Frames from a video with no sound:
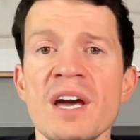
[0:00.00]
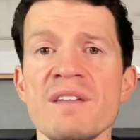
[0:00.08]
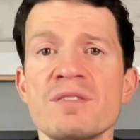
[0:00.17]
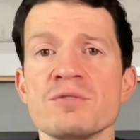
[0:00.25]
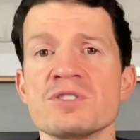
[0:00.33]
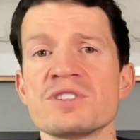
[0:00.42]

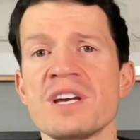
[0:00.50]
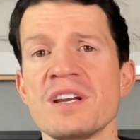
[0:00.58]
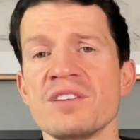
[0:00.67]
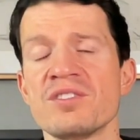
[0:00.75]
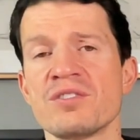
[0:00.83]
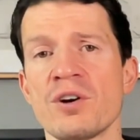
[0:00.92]
If you're just
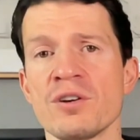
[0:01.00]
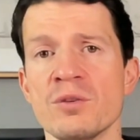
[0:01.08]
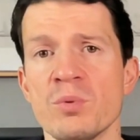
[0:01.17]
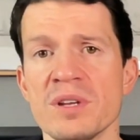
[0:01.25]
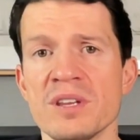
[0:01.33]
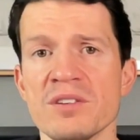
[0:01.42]
getting started
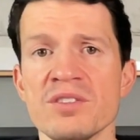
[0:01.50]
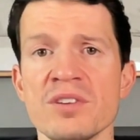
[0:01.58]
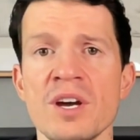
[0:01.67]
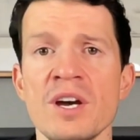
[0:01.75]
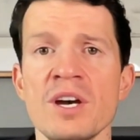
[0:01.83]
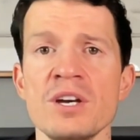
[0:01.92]
with this,
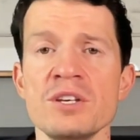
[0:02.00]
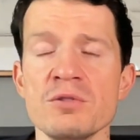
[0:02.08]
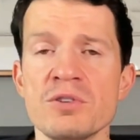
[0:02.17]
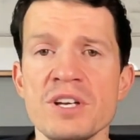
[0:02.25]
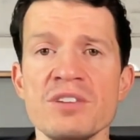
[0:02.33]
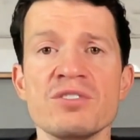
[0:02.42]
you
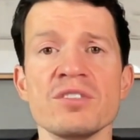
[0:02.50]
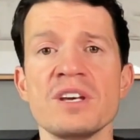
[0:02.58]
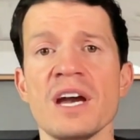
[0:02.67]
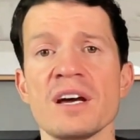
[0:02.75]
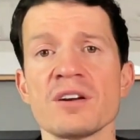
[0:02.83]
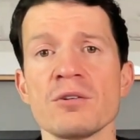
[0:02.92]
could easily
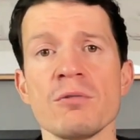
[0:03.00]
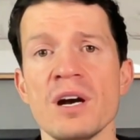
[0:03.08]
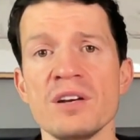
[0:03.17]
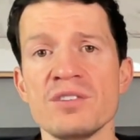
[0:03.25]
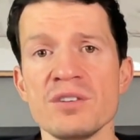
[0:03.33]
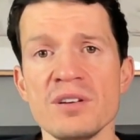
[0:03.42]

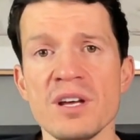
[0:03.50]
categorize and,